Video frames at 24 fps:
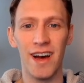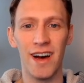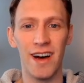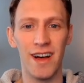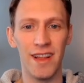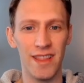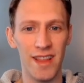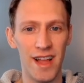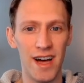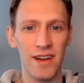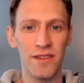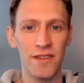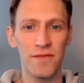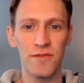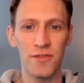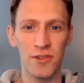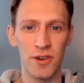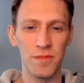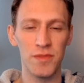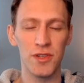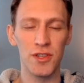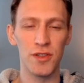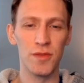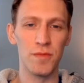A lot of
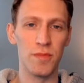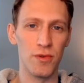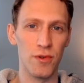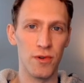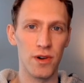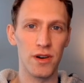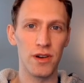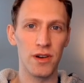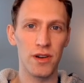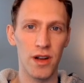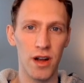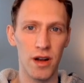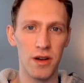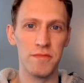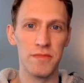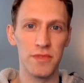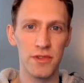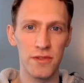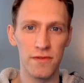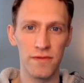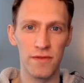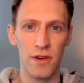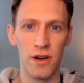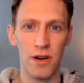Trump's support
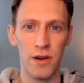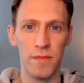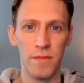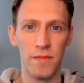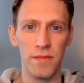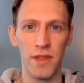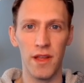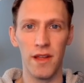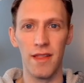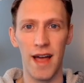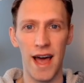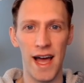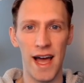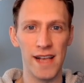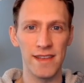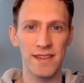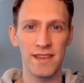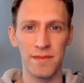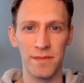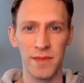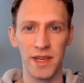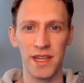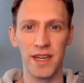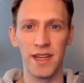comes from the
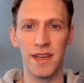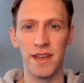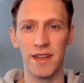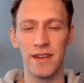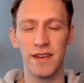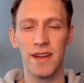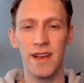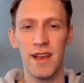last minute.